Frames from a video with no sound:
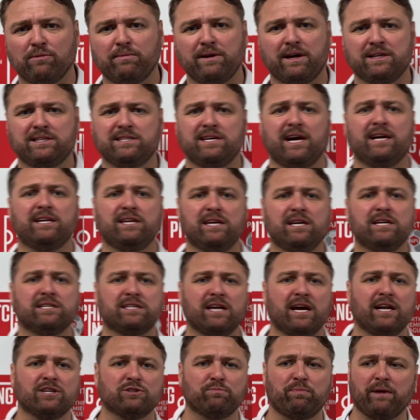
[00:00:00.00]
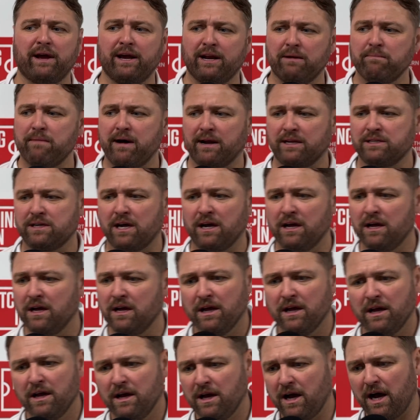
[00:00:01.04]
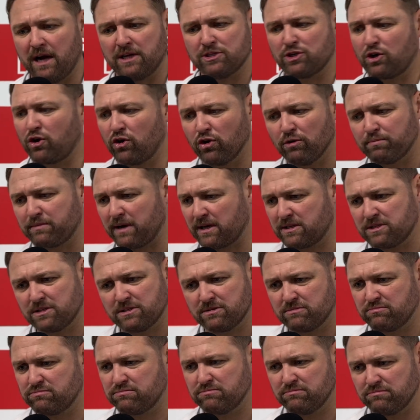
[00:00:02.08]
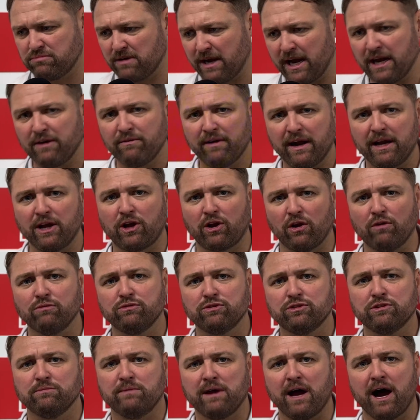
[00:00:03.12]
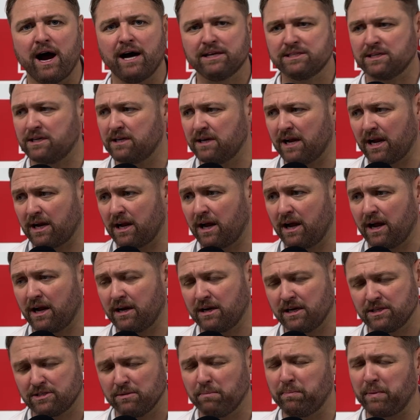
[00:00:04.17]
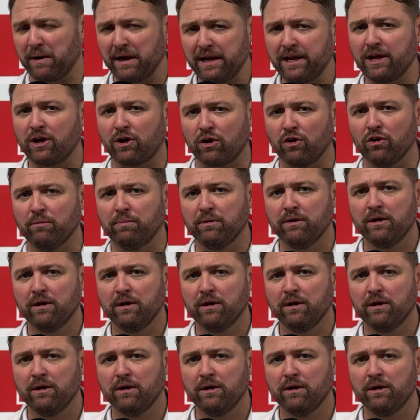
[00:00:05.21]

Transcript: I had 10 years there as a player and manager, and it's a club that's really, really close to my heart, and it's a brilliant club.